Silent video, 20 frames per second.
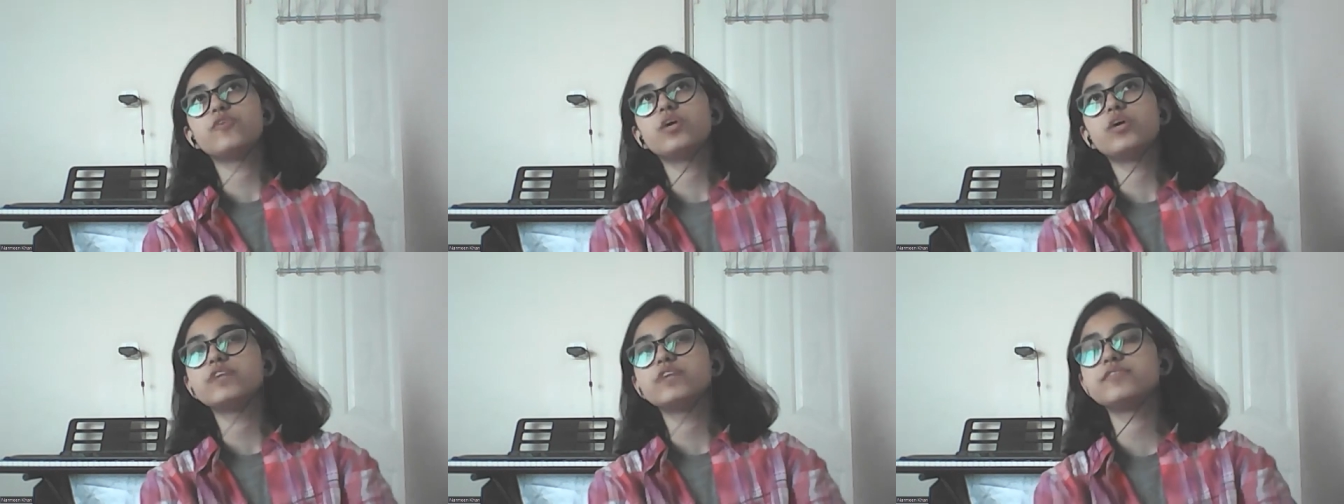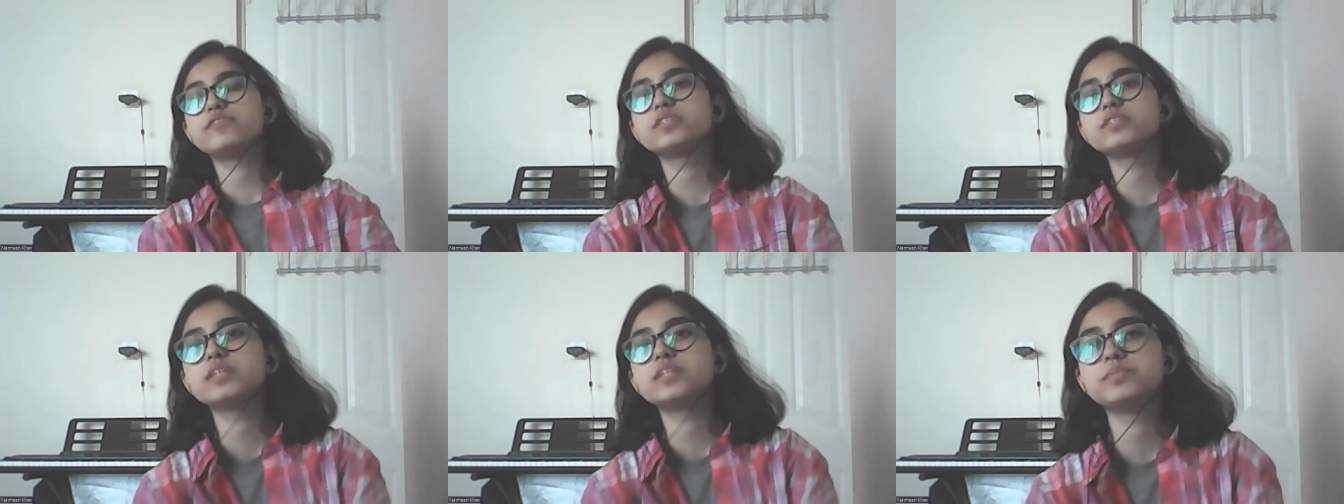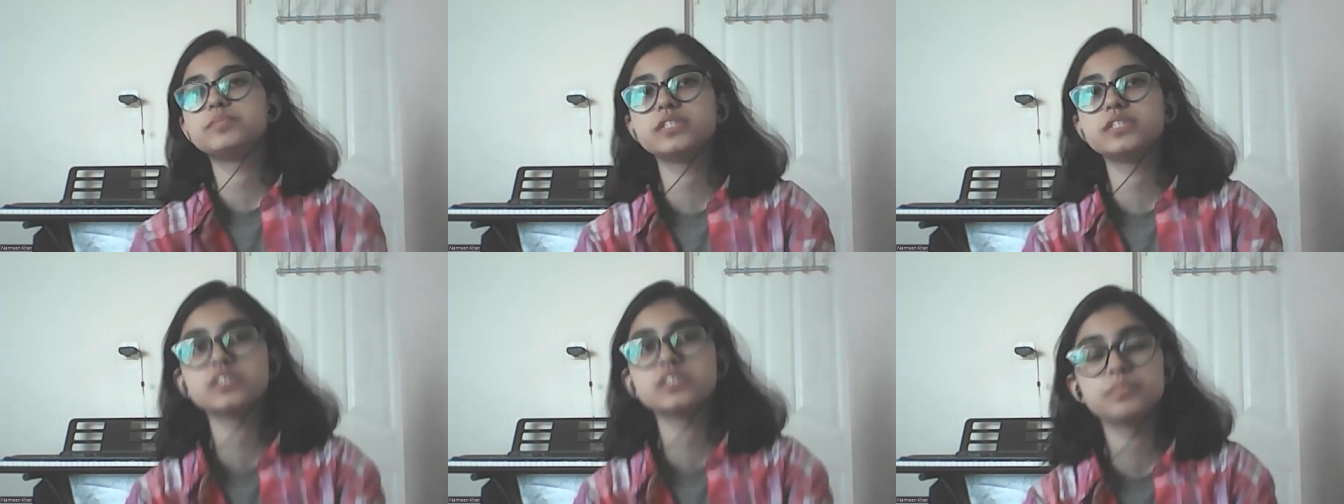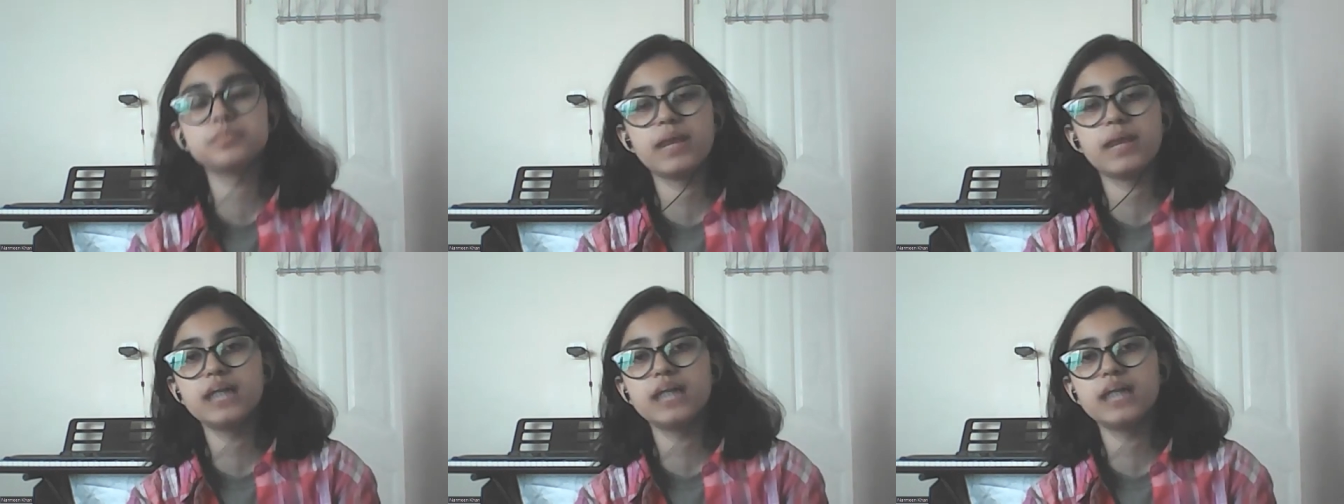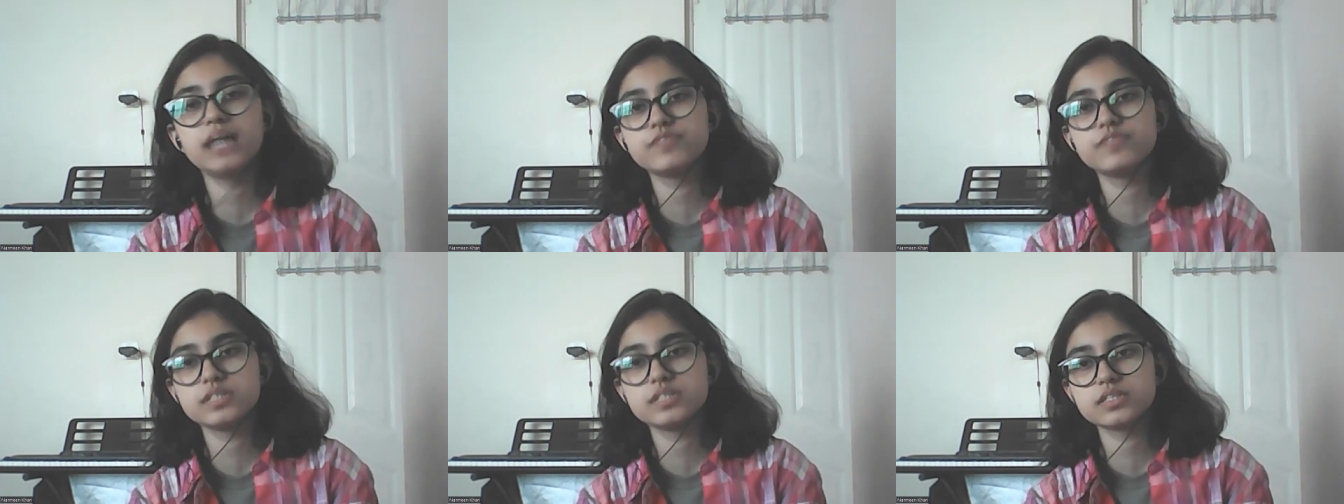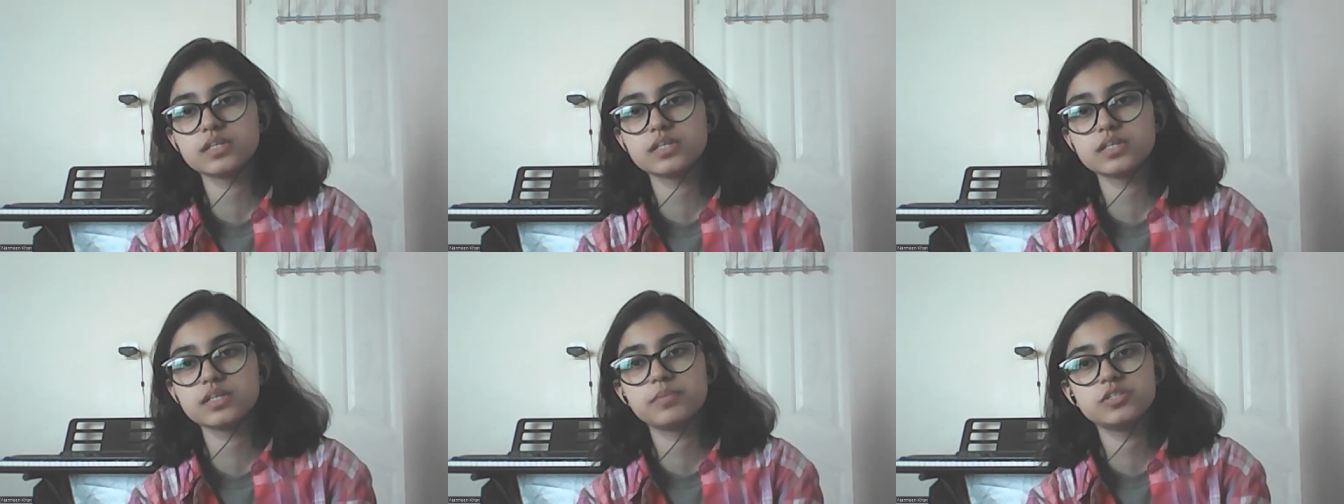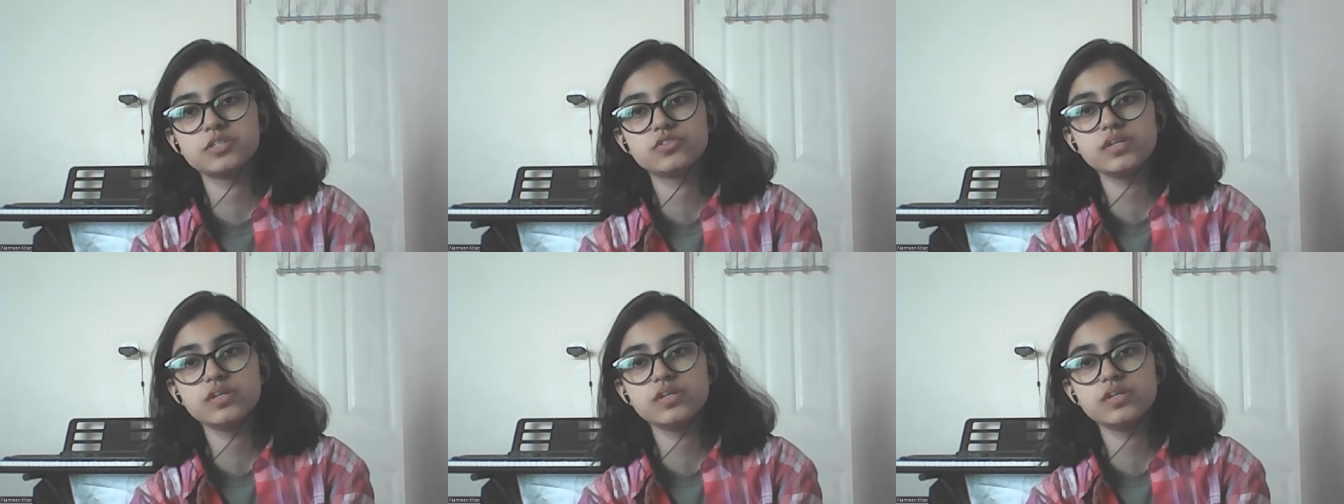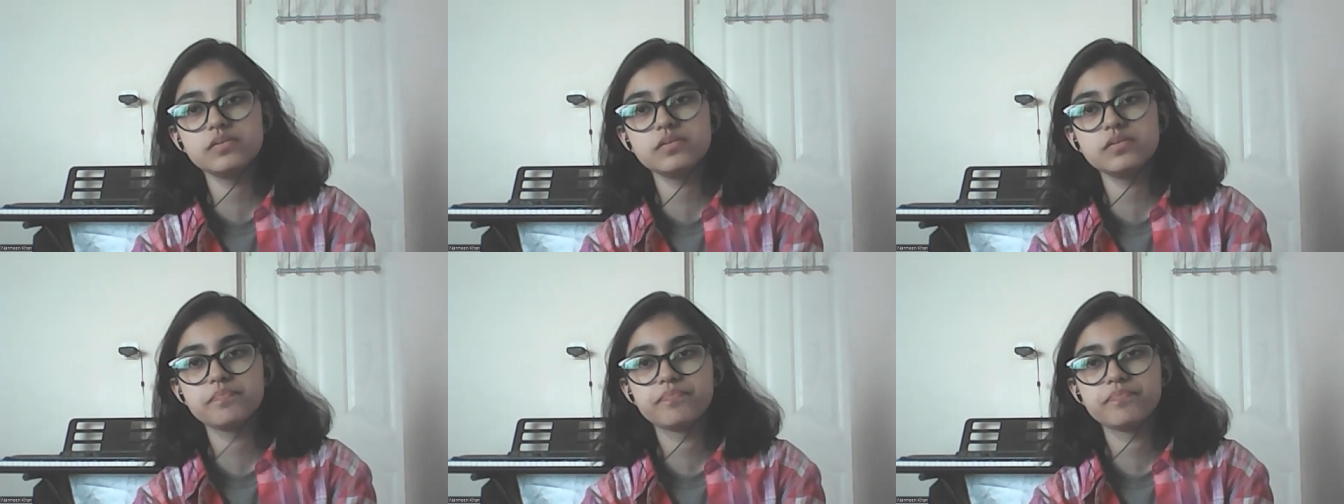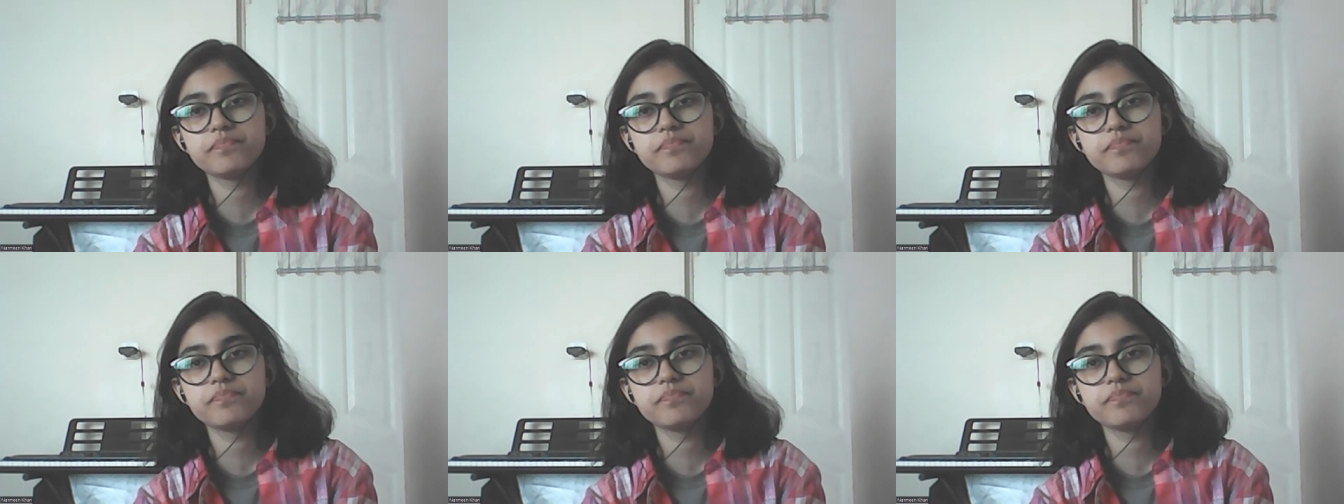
four different subjects math physics chemistry